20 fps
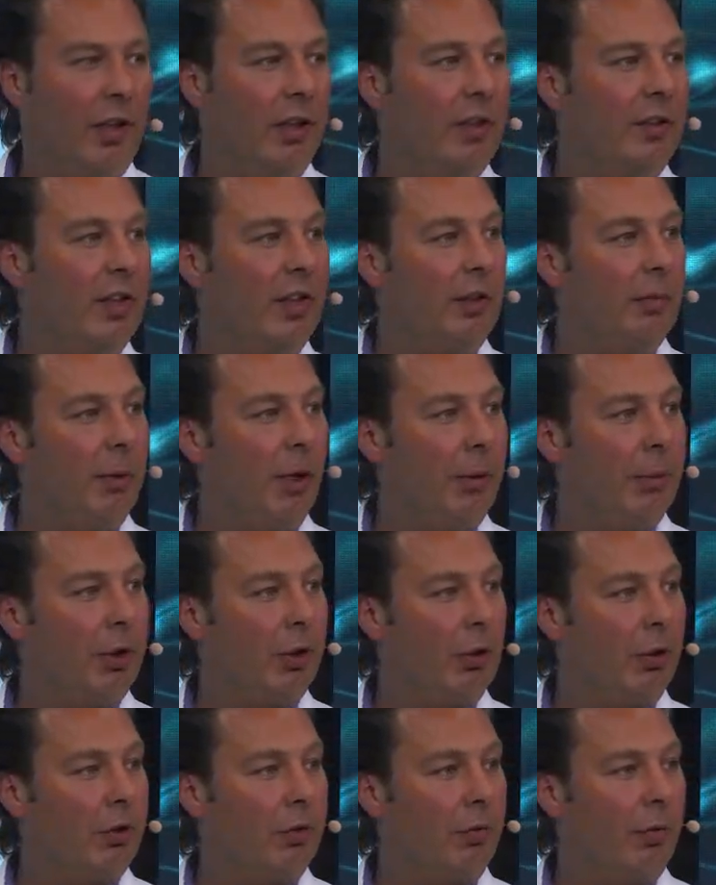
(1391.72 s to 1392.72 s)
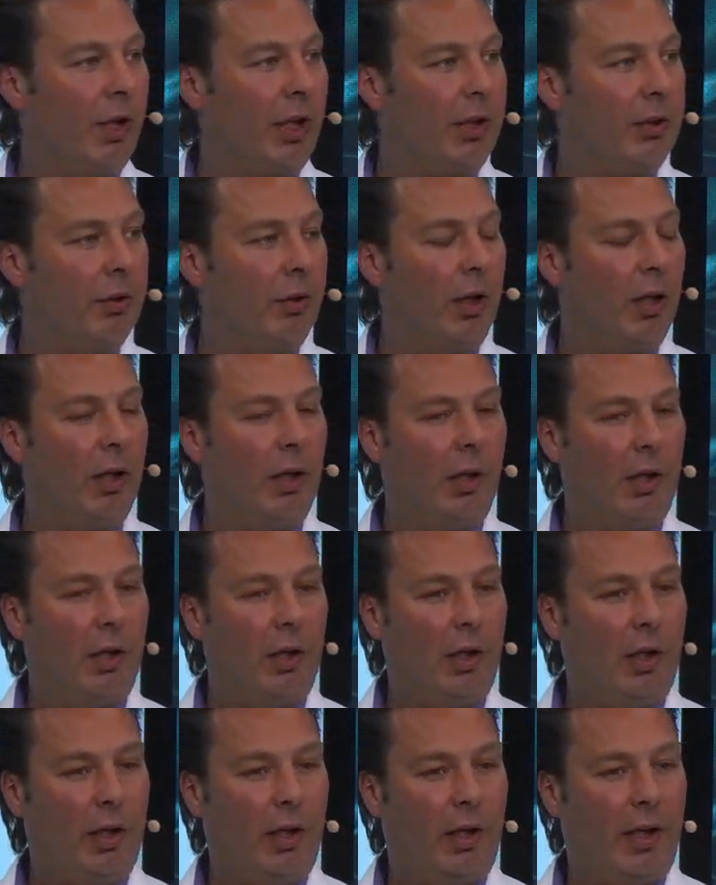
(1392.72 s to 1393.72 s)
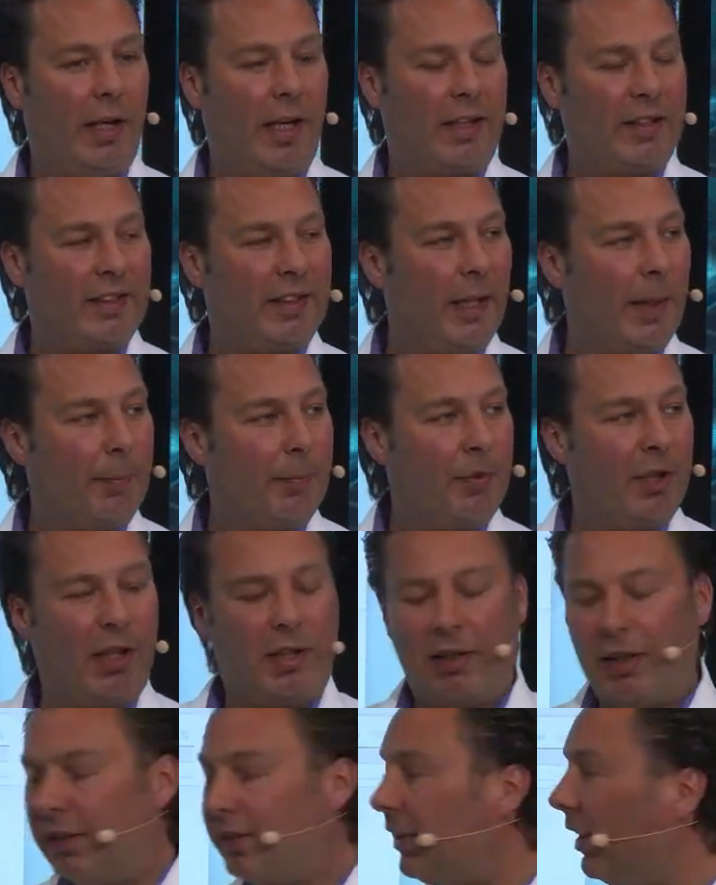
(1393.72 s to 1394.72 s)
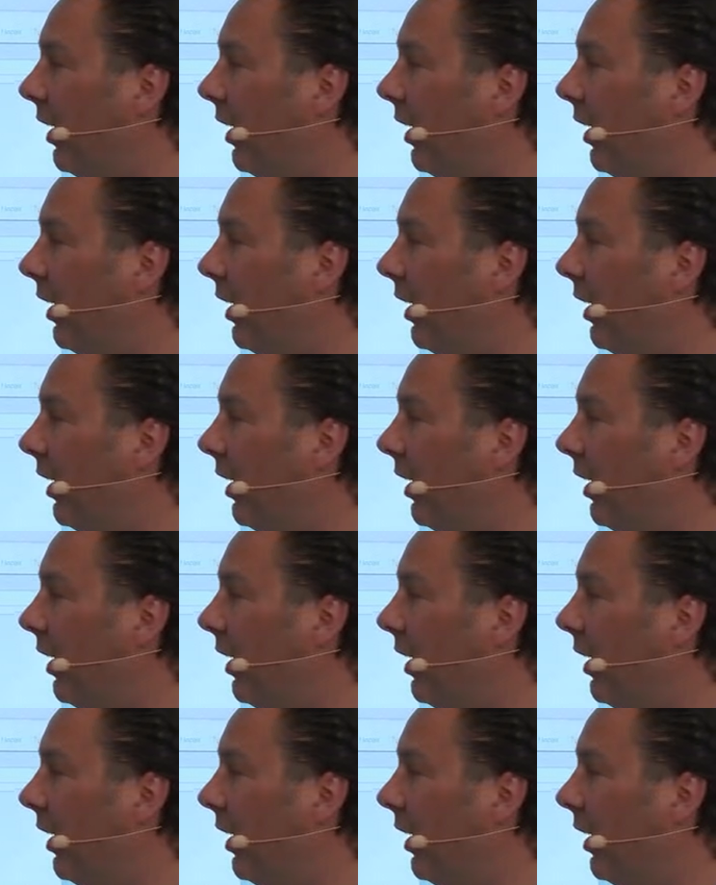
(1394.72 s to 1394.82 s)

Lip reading: then maybe the contractor accept that, and they